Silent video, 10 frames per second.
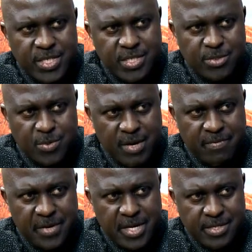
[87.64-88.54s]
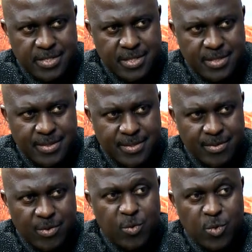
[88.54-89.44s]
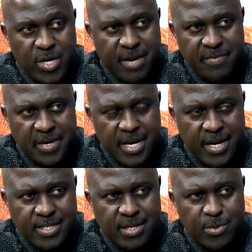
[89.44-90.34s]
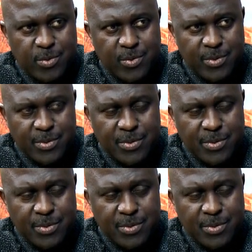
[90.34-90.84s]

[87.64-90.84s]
focus is on Africans, or on Africa as a whole?